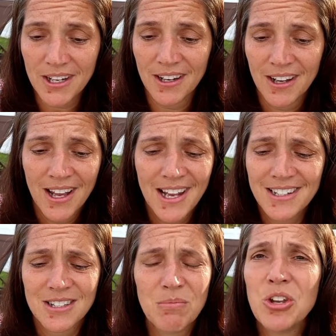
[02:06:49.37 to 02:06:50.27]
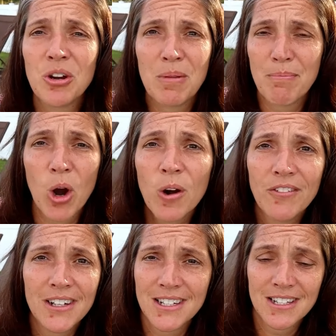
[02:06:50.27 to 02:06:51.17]
read it. It doesn't mean you're going to
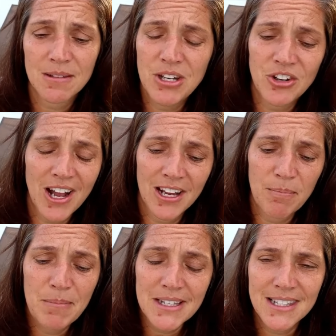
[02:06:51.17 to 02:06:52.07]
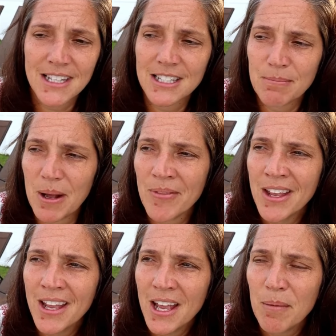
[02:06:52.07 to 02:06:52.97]
be perfect, it doesn't mean you're not going to miss things,
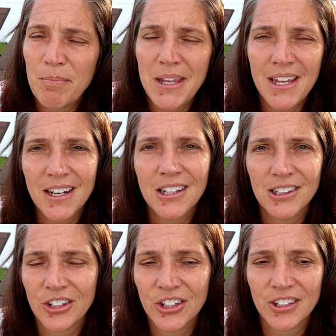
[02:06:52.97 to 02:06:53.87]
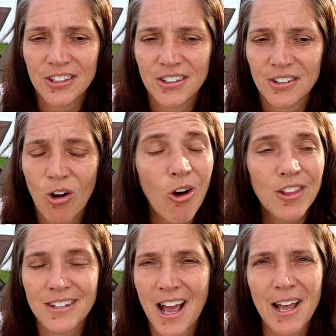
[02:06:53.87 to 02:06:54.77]
but being alert
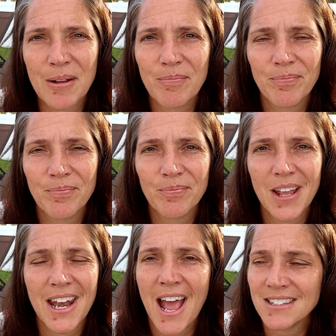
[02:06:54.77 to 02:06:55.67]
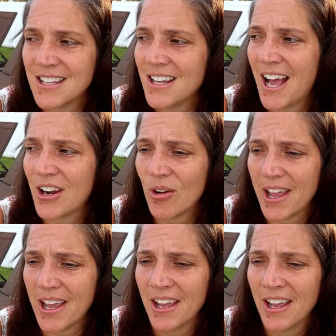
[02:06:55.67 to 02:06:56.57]
all the time and asking
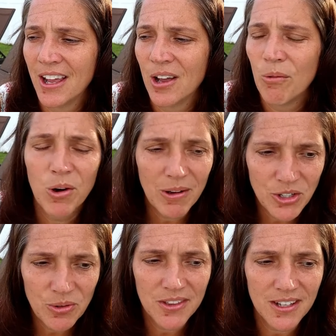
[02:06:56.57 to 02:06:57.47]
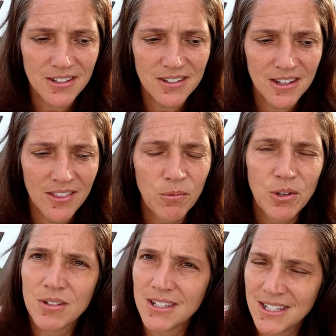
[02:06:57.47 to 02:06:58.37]
God, okay, what do I do with this?
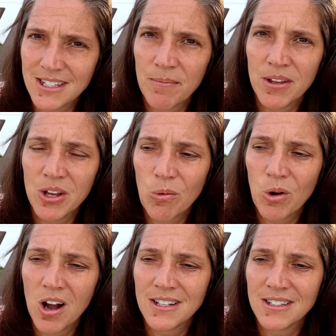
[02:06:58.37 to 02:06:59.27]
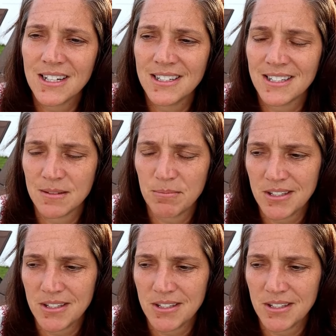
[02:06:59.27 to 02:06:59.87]
And then when you see something go wrong, instead of